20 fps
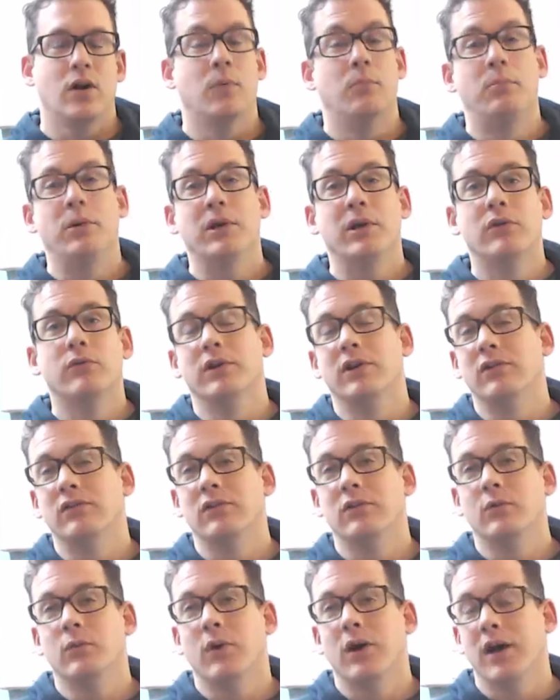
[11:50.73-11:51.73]
Now, a big
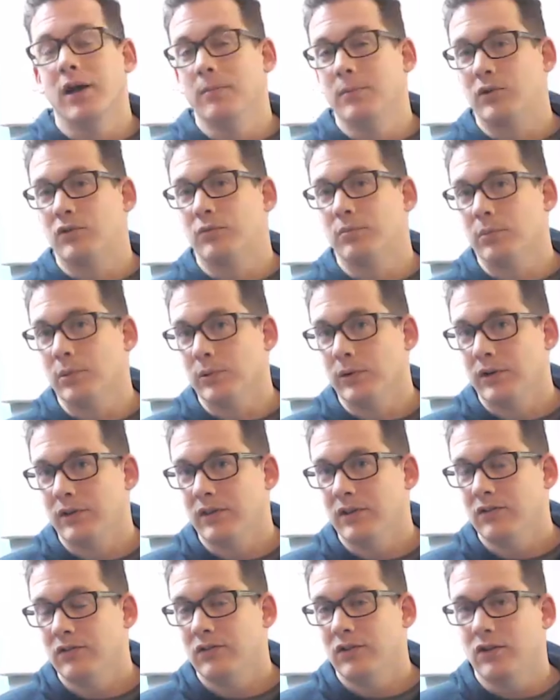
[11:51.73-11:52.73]
reason why I'm
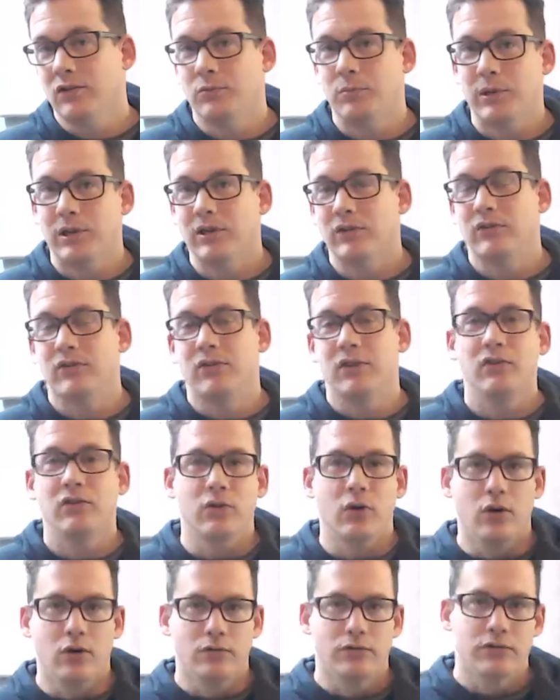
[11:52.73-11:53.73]
exploring this is because
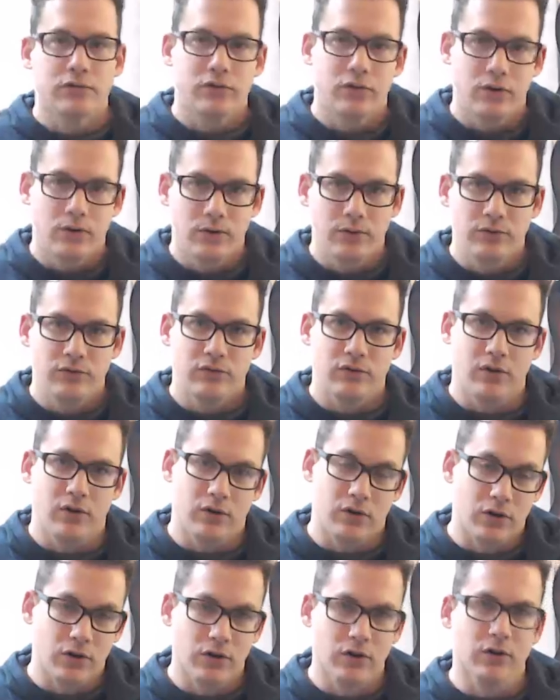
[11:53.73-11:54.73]
these overtones
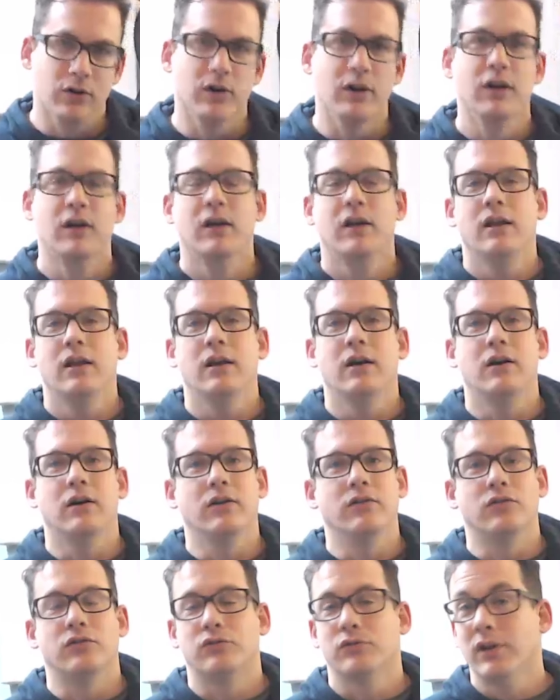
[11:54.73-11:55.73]
occur
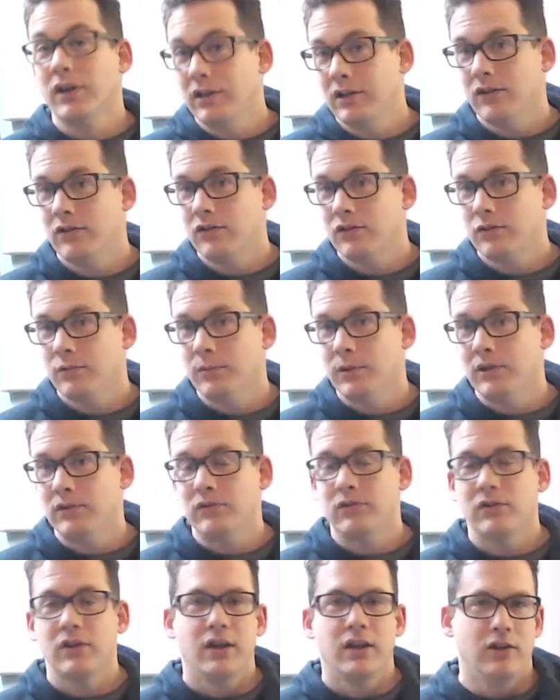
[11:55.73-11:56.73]
on stringed
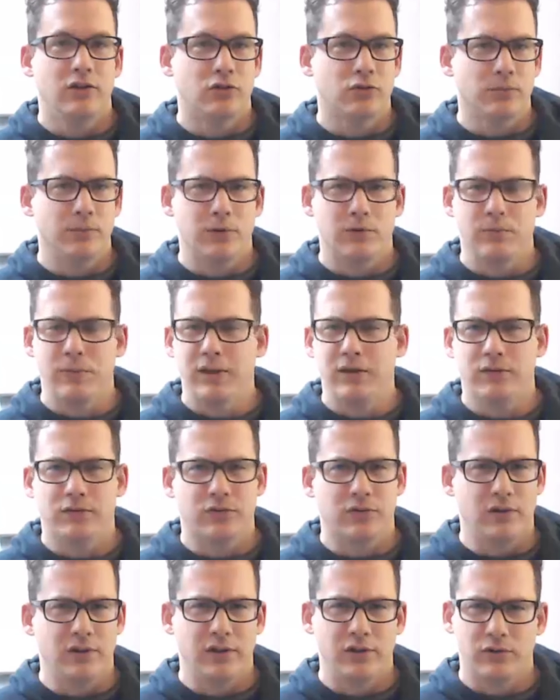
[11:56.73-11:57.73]
instruments, instruments made
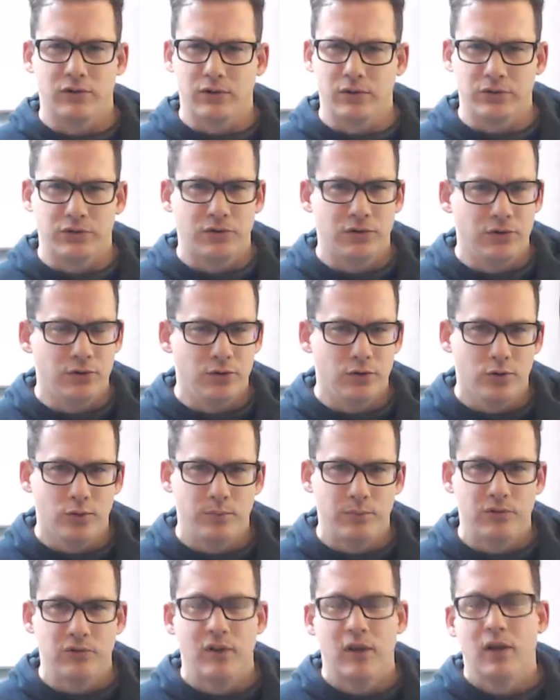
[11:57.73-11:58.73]
of cylindrical
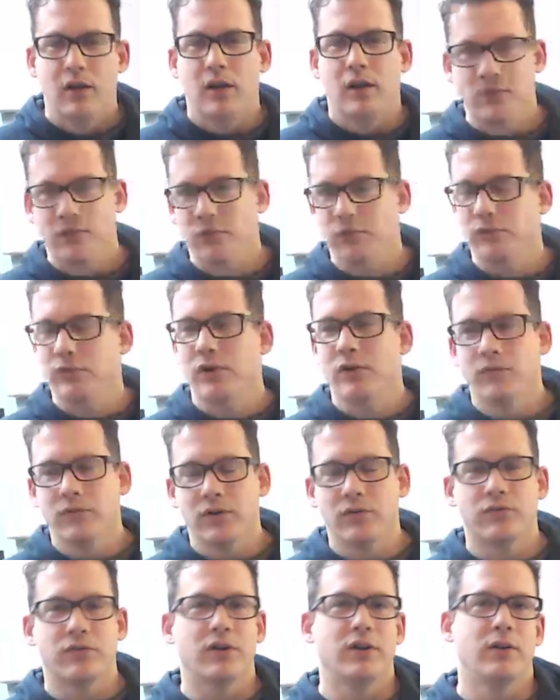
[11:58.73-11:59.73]
tubes. These are very, very